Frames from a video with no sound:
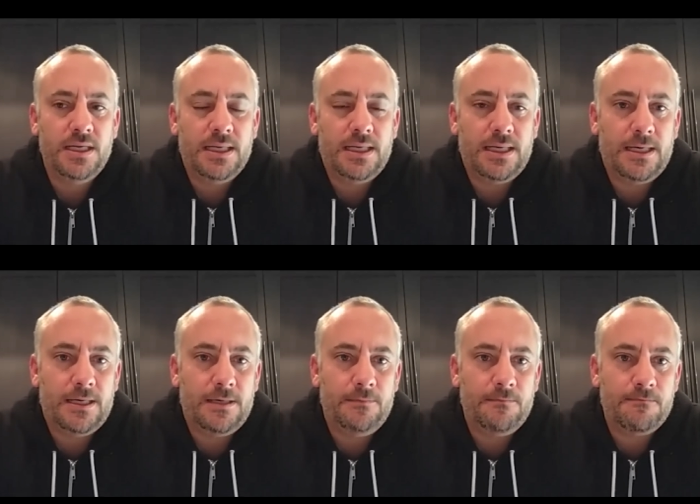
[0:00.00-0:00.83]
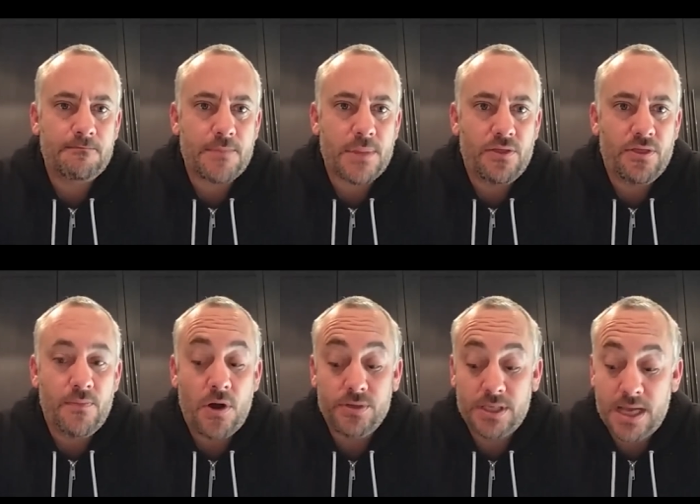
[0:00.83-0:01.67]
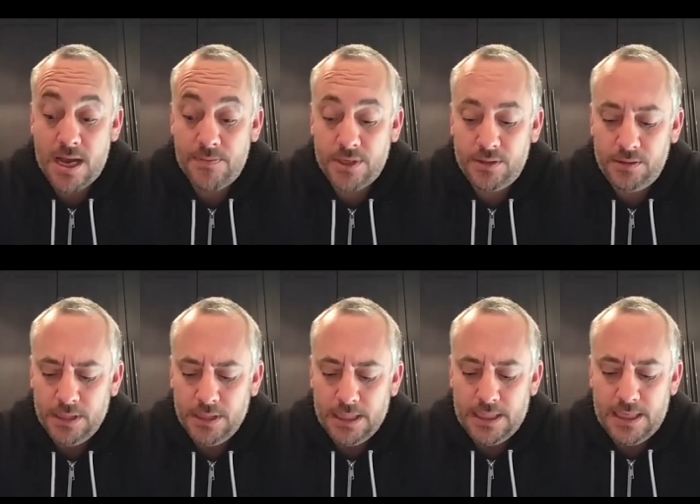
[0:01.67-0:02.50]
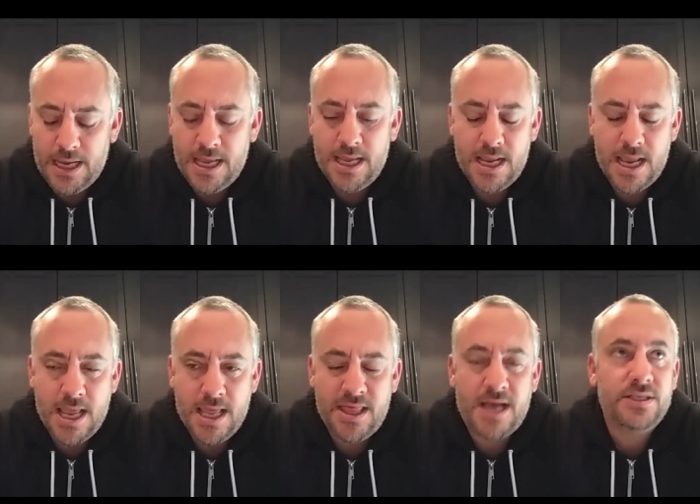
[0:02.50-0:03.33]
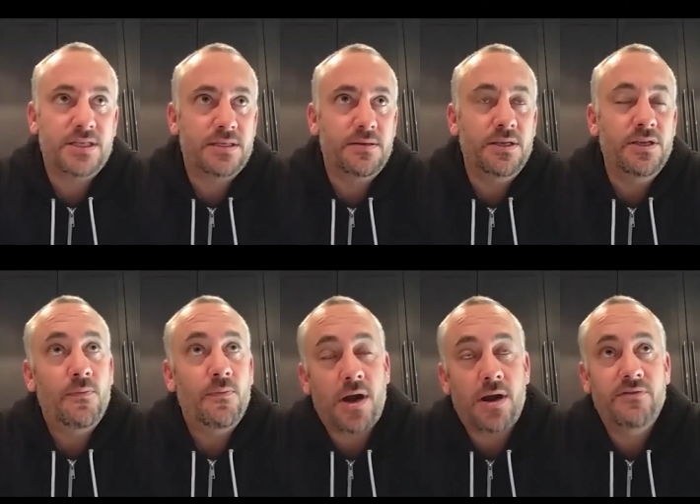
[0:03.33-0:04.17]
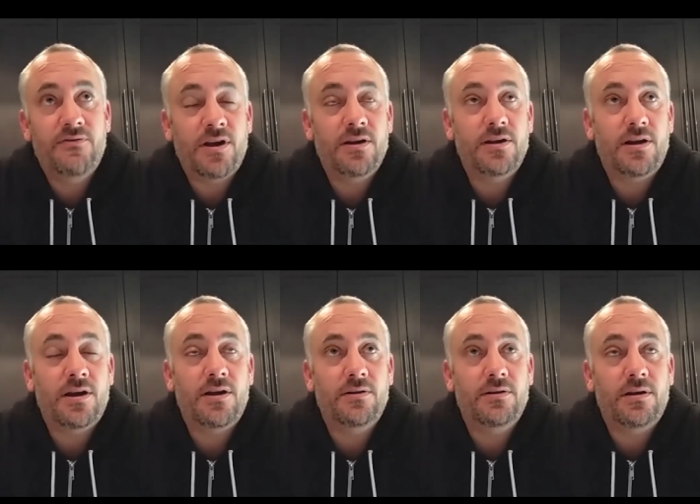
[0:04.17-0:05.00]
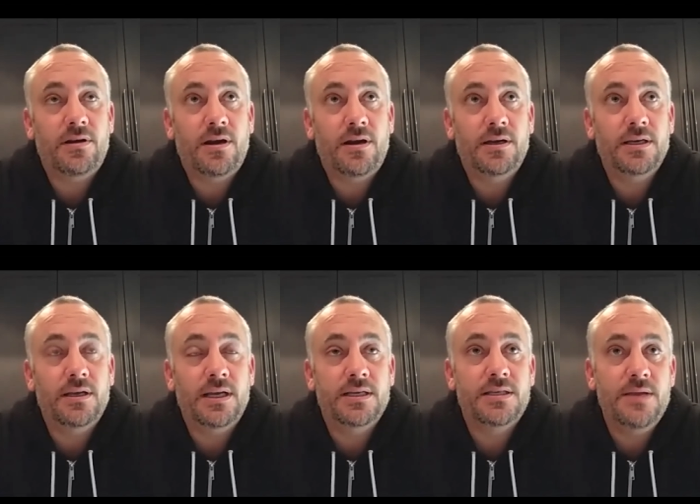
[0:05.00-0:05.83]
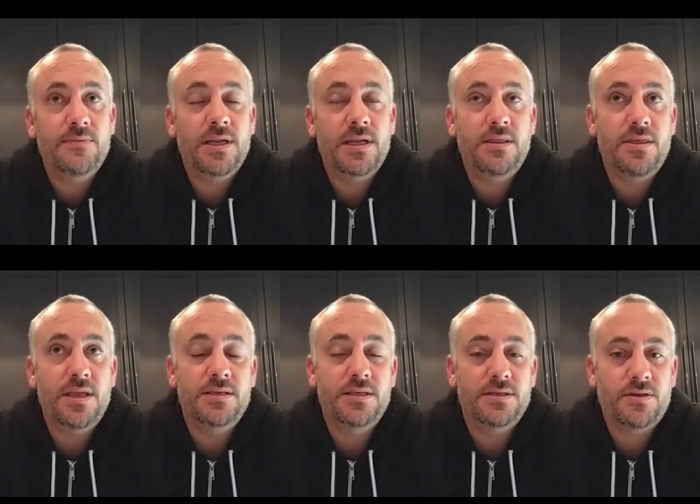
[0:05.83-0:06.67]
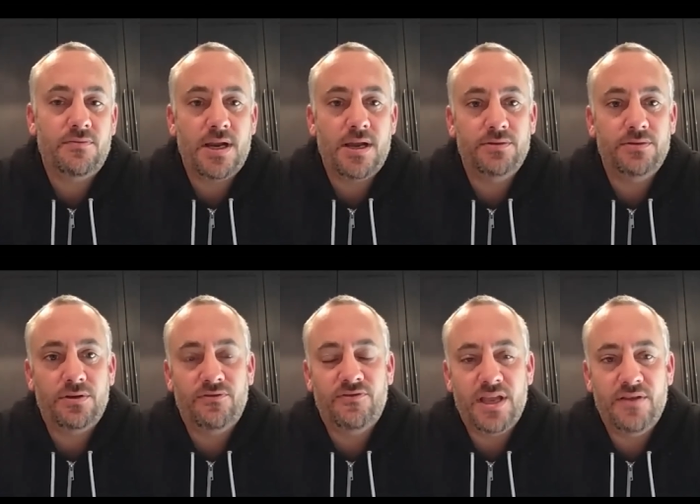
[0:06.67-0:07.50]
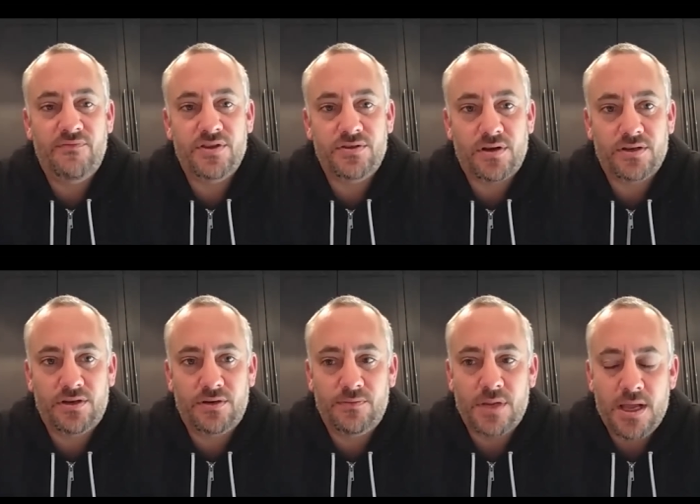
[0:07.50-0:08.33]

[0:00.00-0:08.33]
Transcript: um, the most capital and, and, that's you know part of our, our our excitement and thesis around sort of infrastructure and,